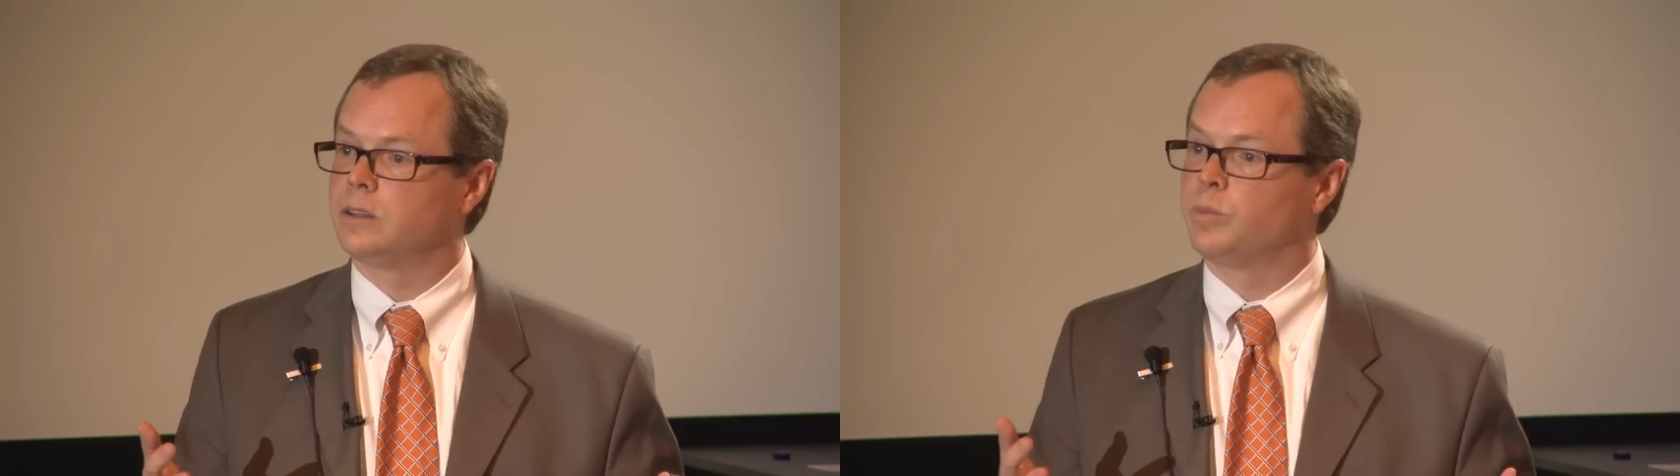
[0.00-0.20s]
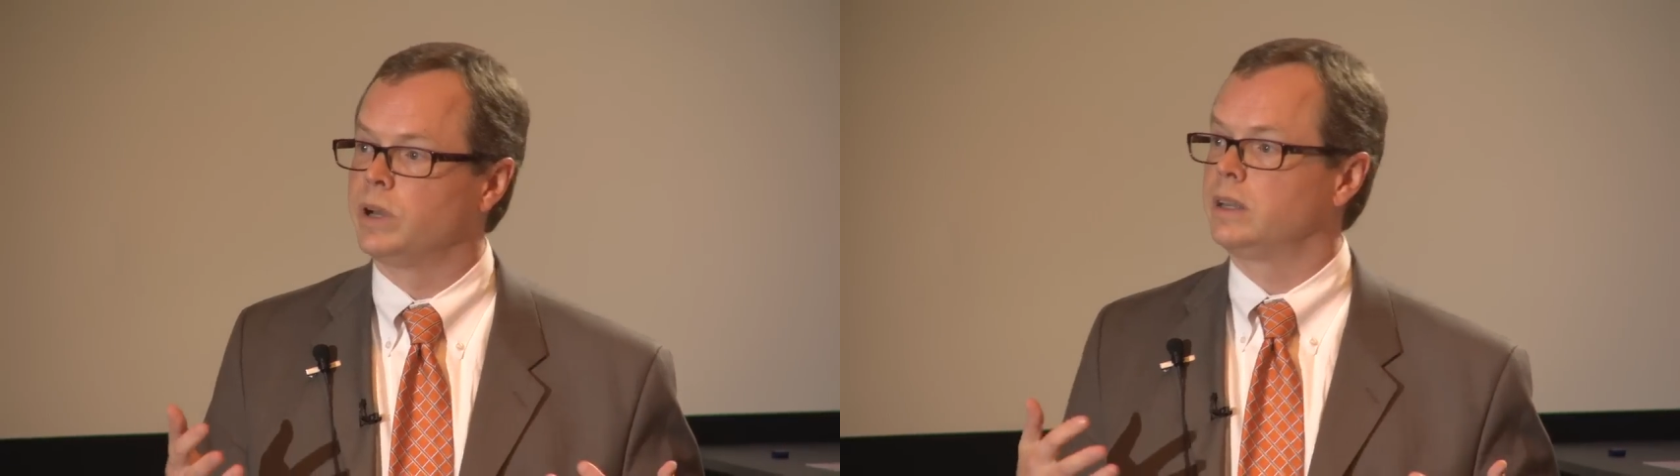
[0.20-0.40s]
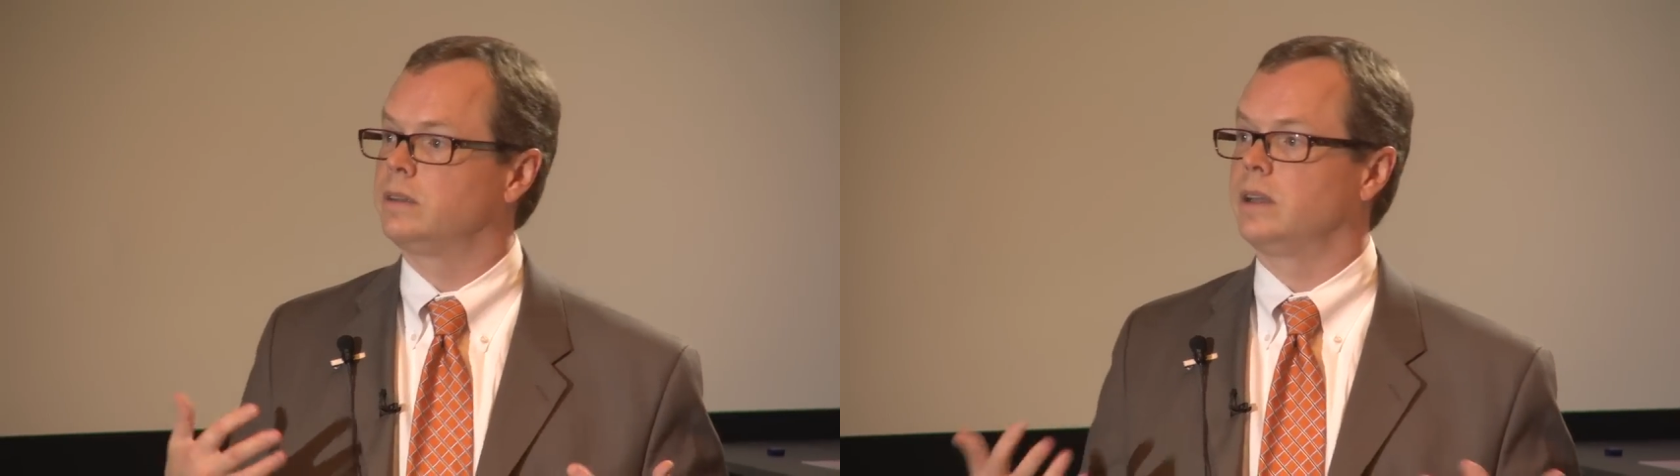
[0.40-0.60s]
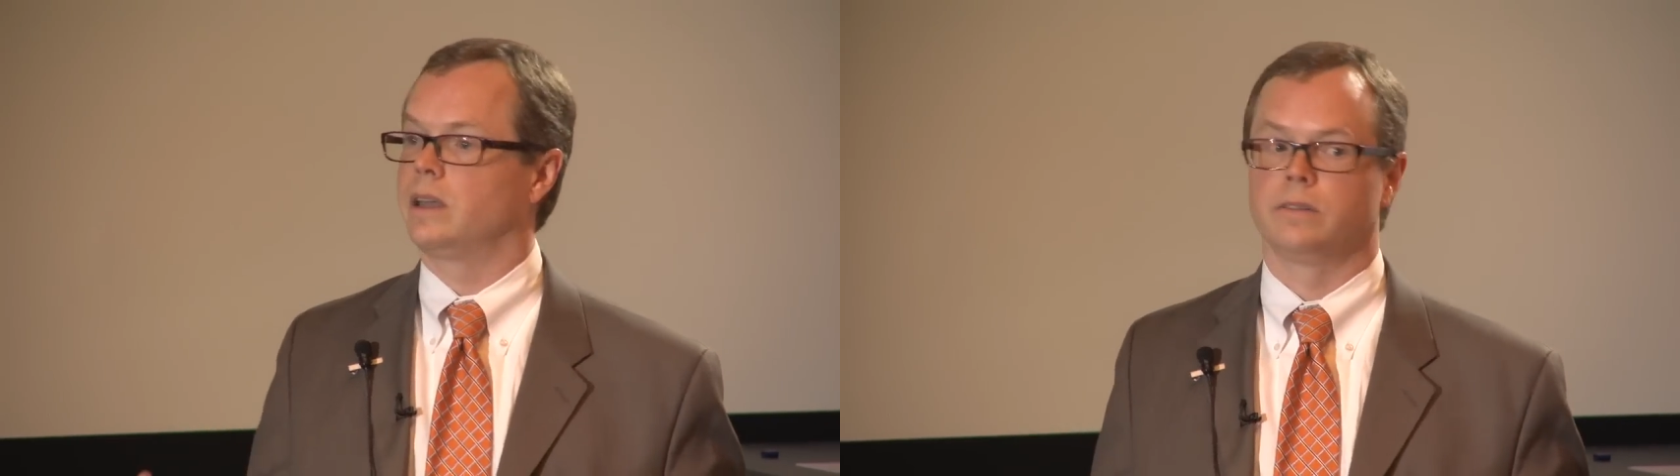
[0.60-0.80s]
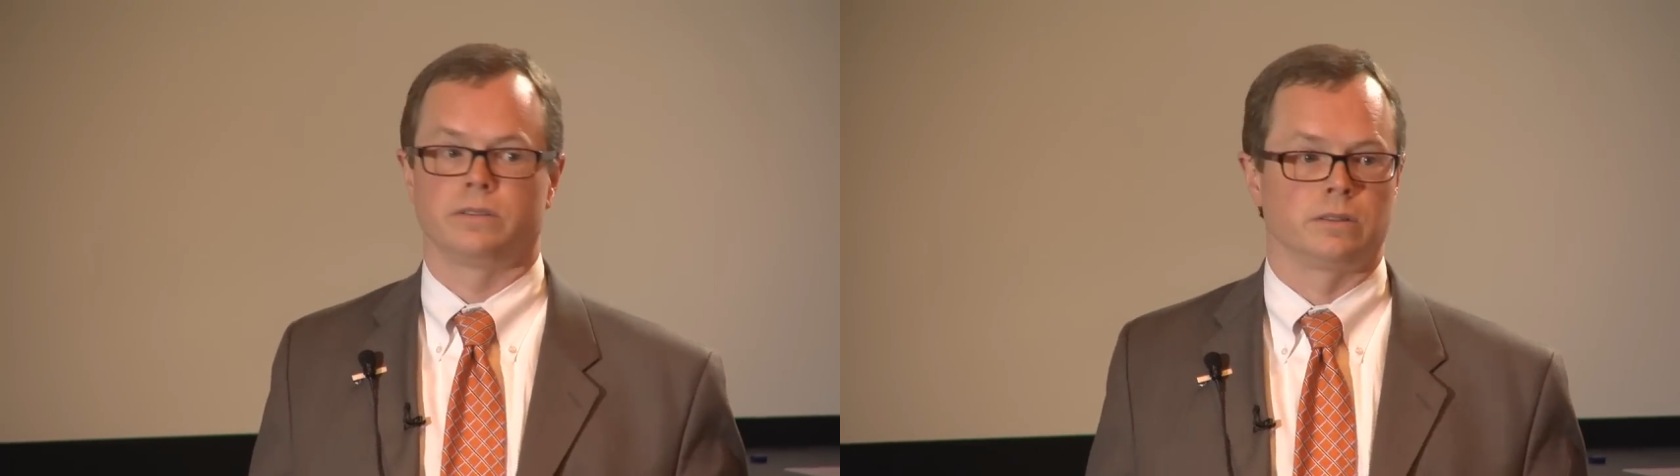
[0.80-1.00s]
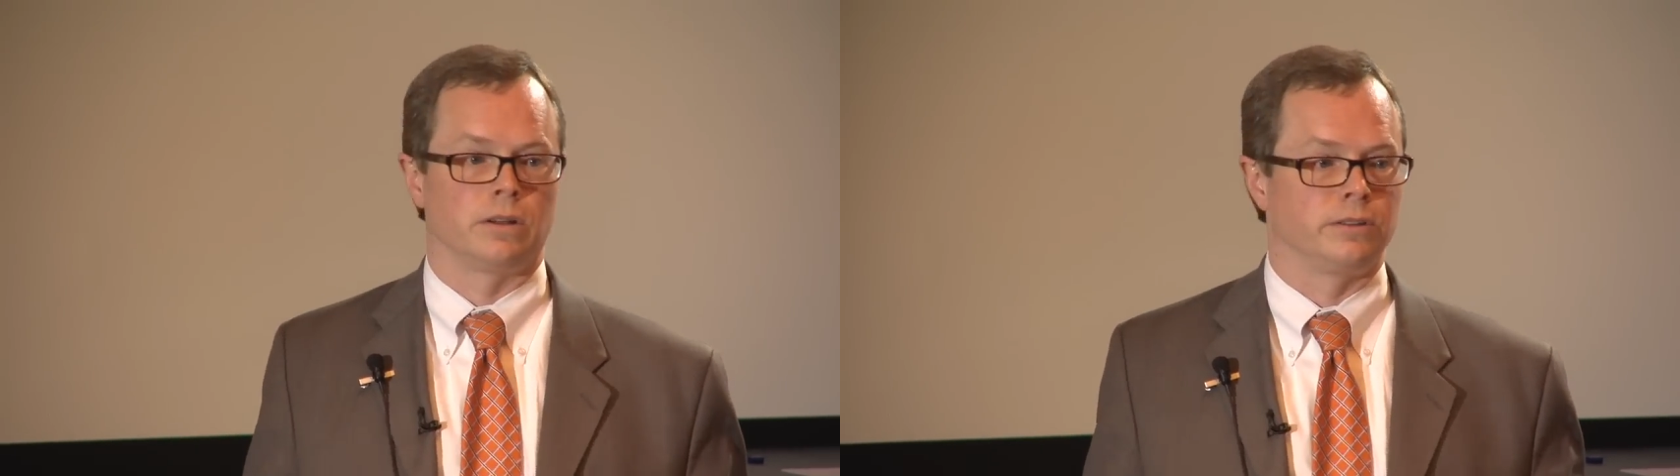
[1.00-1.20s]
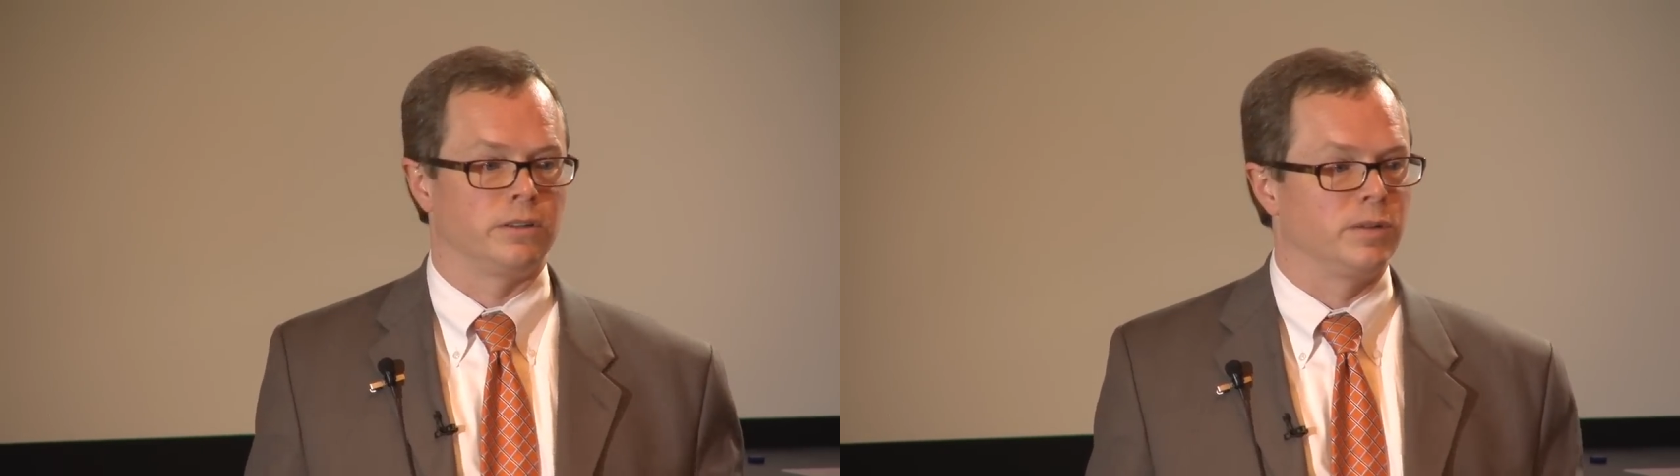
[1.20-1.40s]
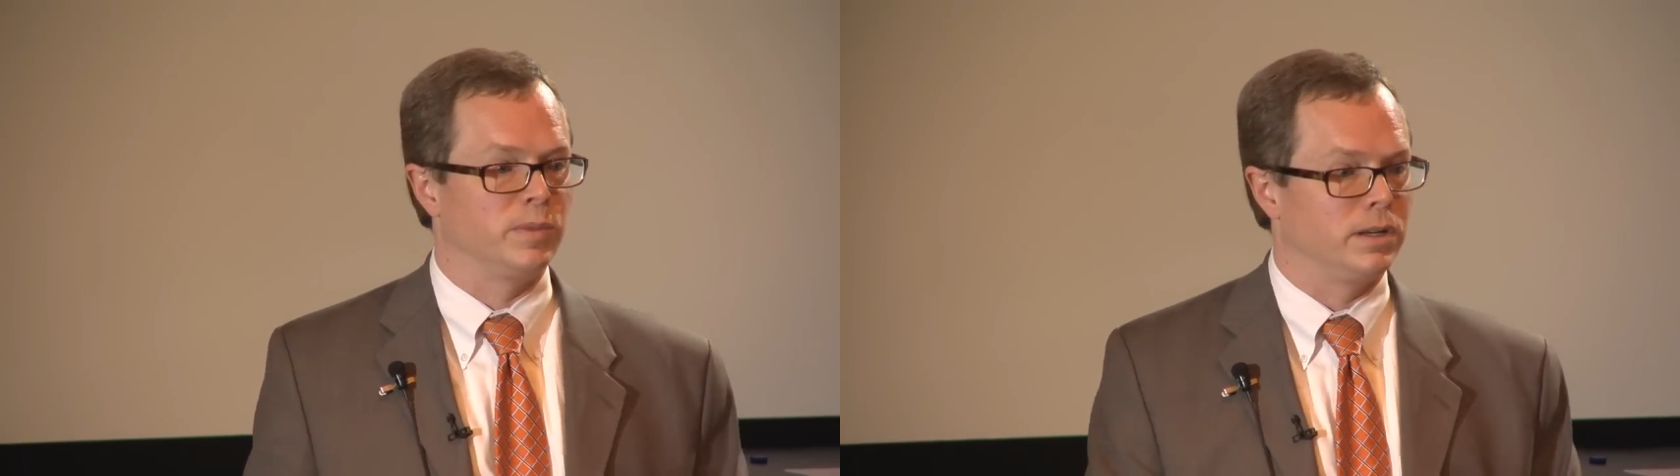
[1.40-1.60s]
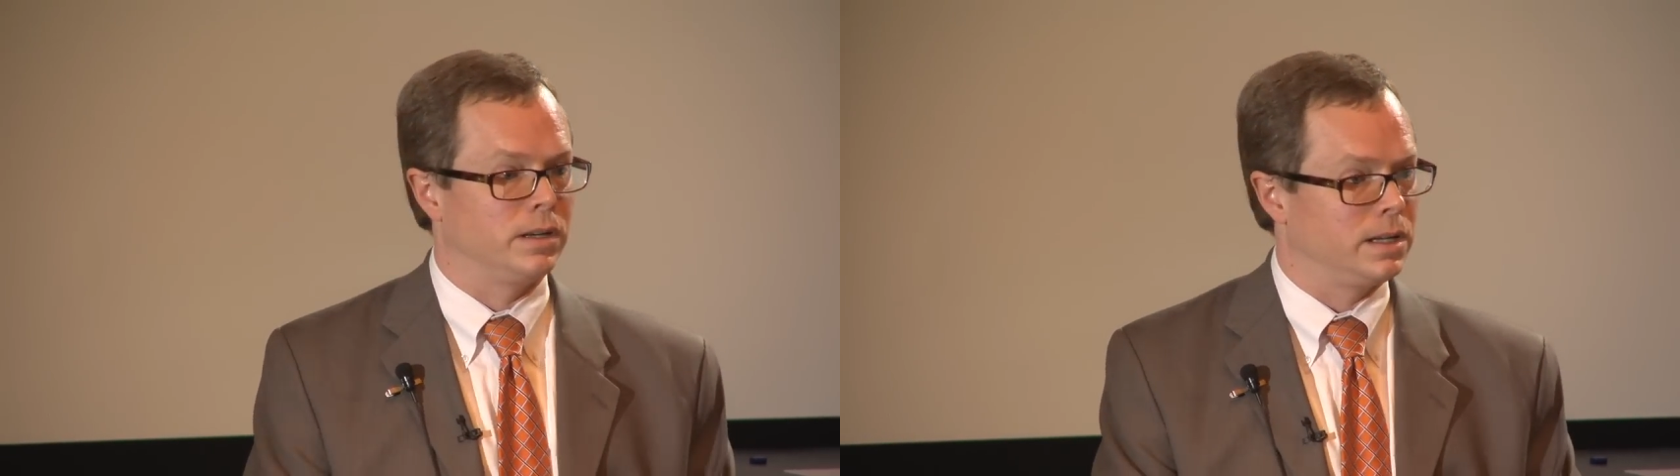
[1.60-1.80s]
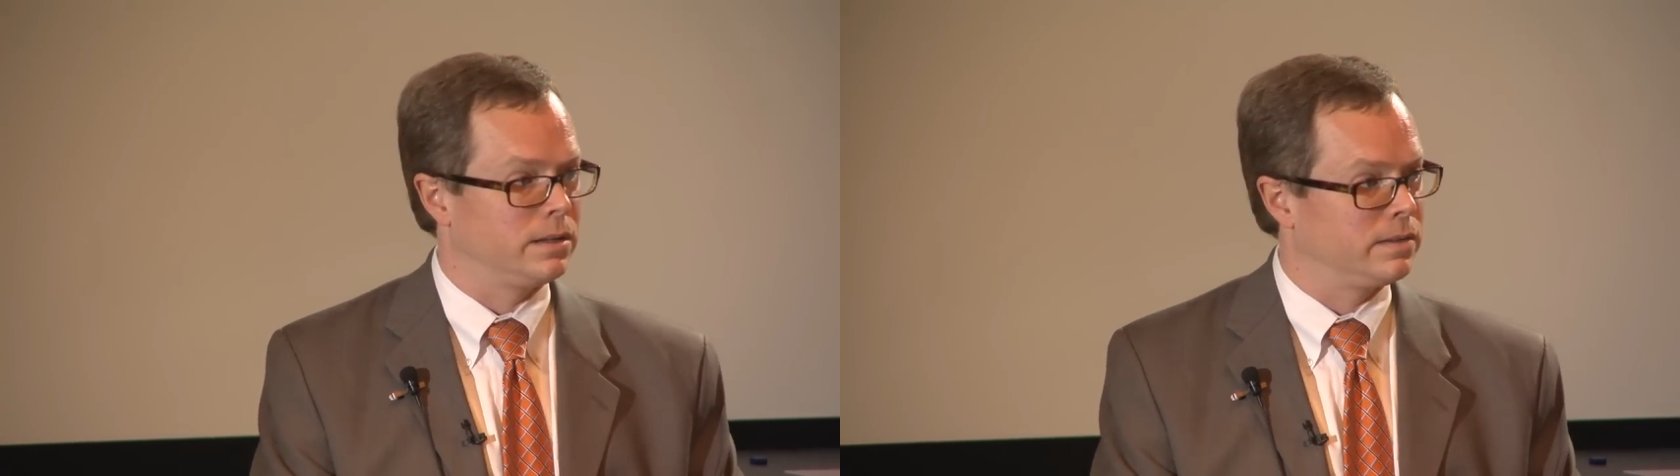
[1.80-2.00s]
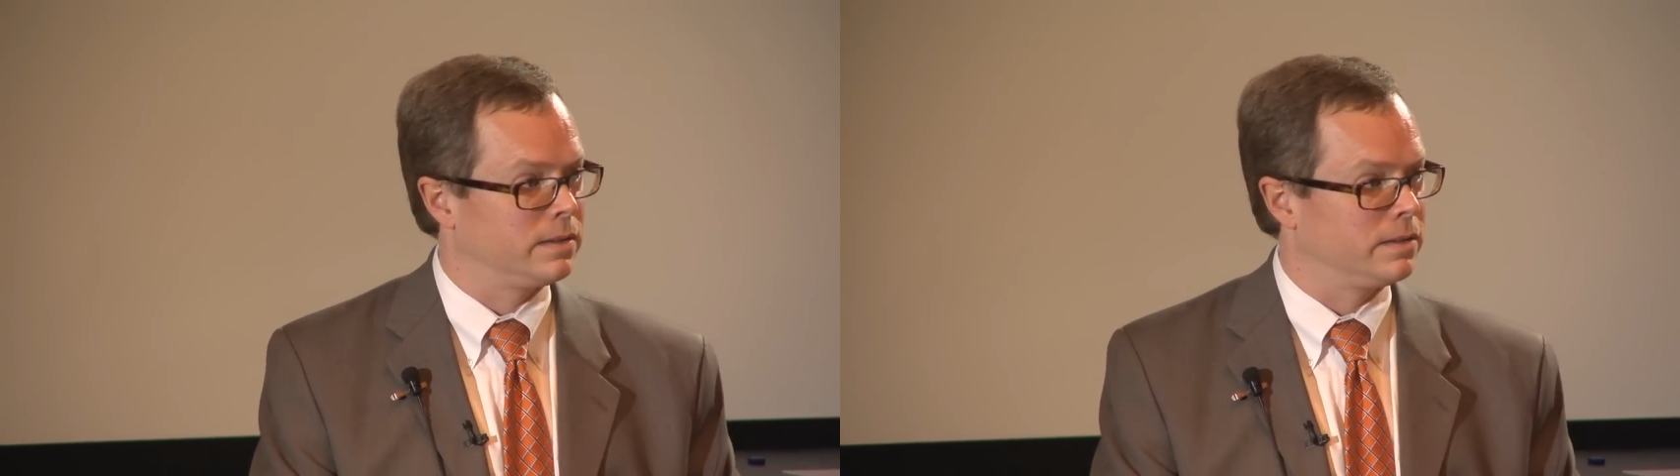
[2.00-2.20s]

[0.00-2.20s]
to bring it together as a larger community.